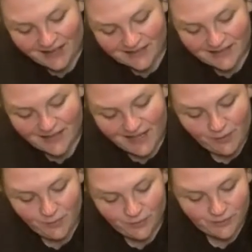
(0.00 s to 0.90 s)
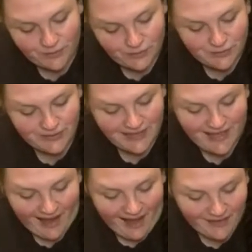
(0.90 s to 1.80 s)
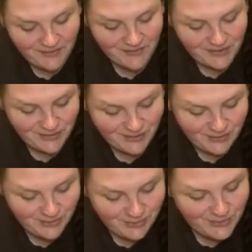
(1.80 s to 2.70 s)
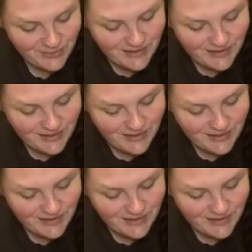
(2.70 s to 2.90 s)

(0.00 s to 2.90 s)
they will do what they have to do